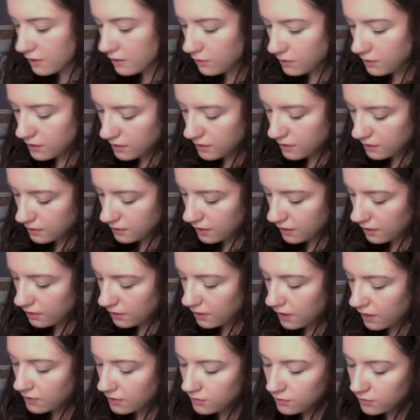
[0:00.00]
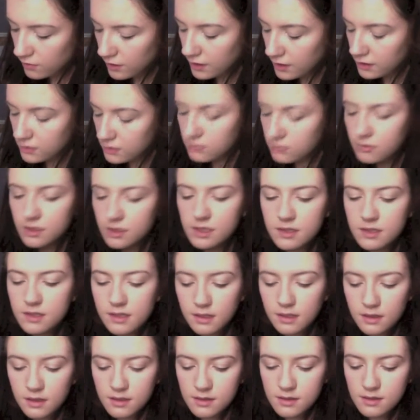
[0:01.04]
with the color Unreal, which is like
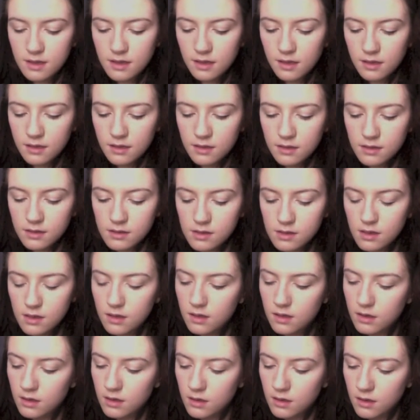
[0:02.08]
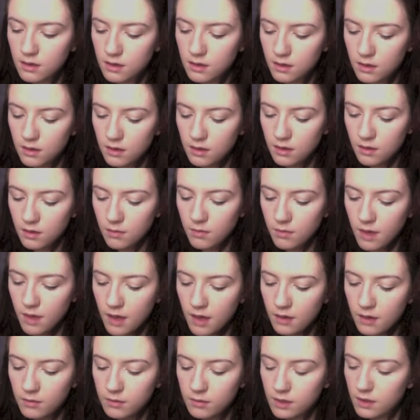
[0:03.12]
the second
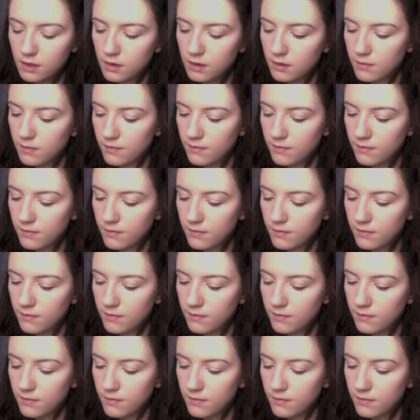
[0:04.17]
bottom color.